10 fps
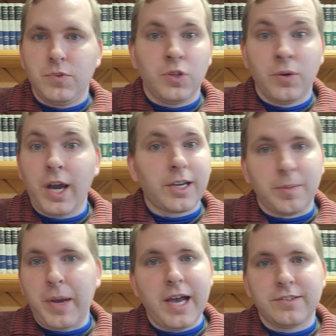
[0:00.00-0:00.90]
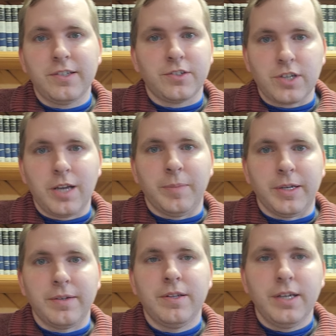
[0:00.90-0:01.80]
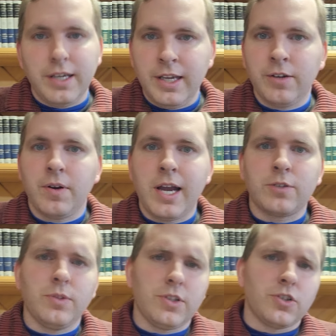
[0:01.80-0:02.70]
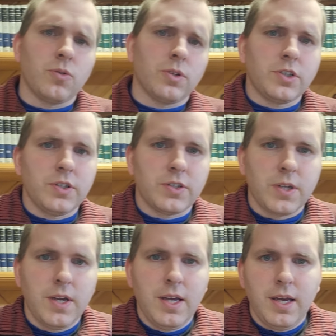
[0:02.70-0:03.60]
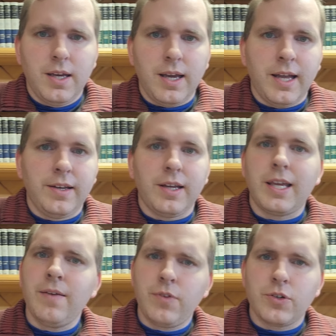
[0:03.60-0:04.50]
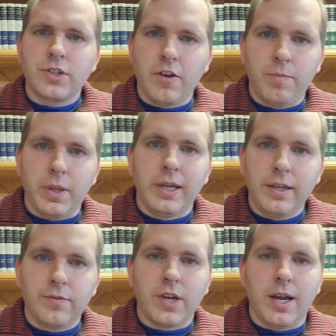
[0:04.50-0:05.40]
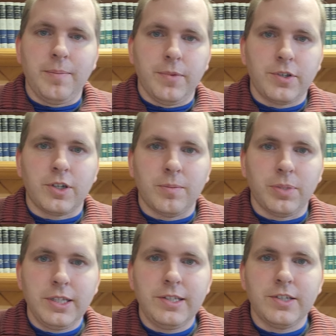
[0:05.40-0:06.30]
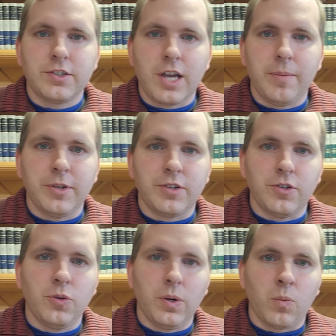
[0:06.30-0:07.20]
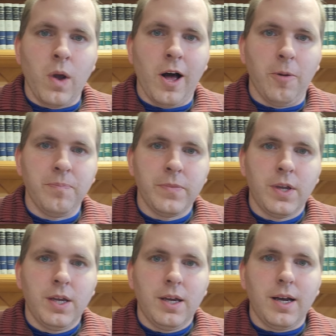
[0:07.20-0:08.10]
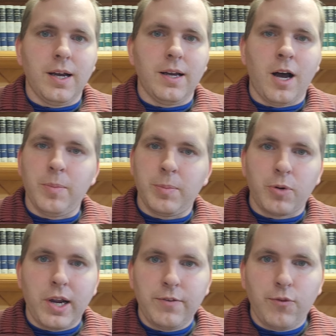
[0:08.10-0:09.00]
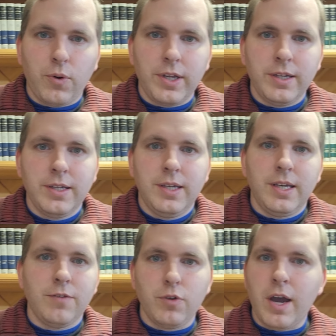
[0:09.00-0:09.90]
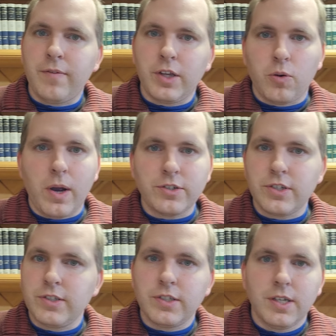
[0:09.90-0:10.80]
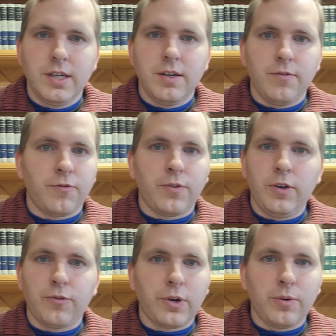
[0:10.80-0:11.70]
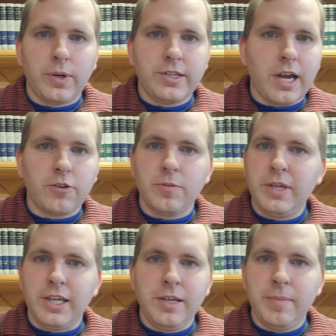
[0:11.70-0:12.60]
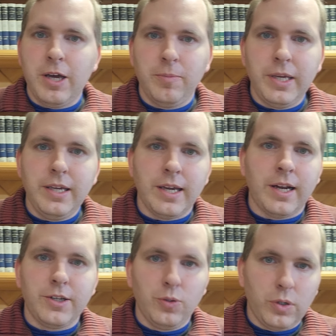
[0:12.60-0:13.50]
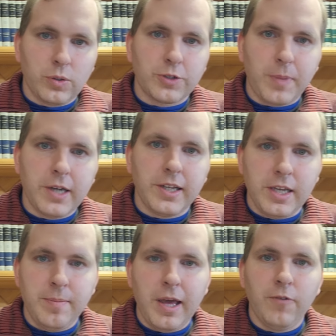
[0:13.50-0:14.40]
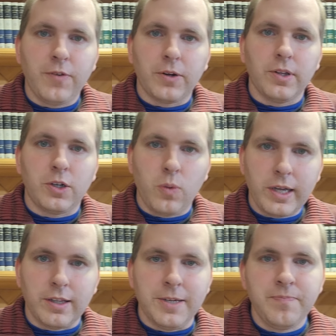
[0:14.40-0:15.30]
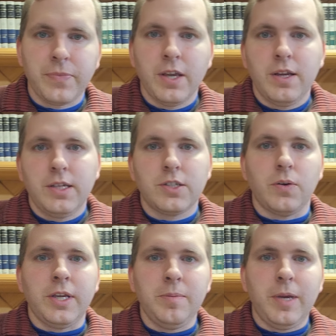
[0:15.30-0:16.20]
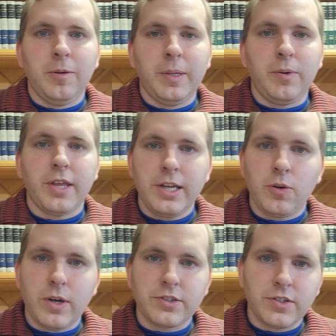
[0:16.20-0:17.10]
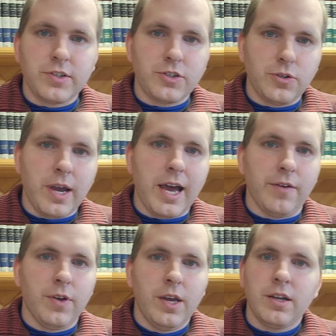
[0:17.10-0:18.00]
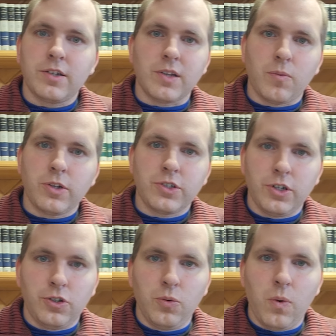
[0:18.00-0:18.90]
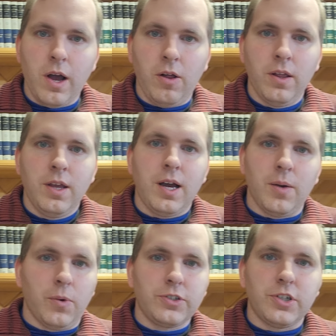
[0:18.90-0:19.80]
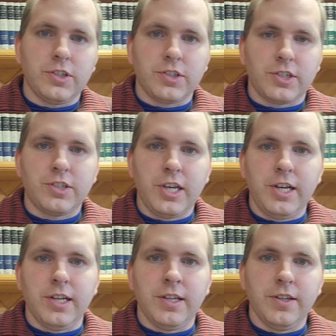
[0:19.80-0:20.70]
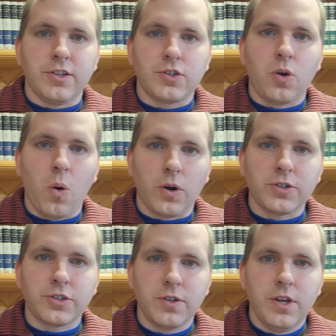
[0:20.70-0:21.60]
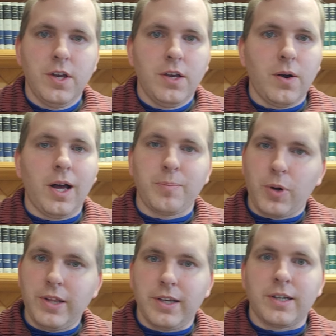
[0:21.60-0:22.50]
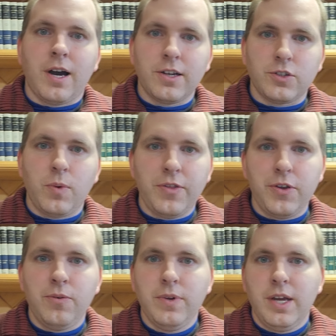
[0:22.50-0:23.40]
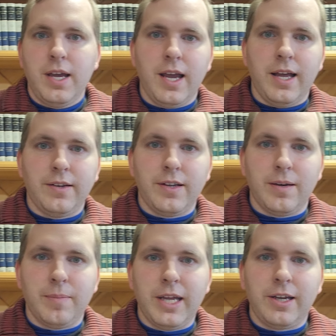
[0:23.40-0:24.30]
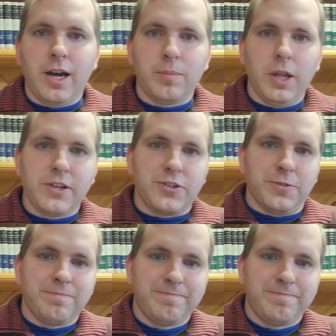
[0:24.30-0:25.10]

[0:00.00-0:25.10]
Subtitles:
you're not going to pass the assignment. Interact with the sources and give yourself plenty of time to complete the assignment, to do it well. I'll be praying for you. If you have any questions, feel free to reach out to me, email me, and I usually respond to email fairly quickly. So email me with any questions that you have, because I want you to do well. I want you to succeed in this course. I pray that God is with you, and may God bless you.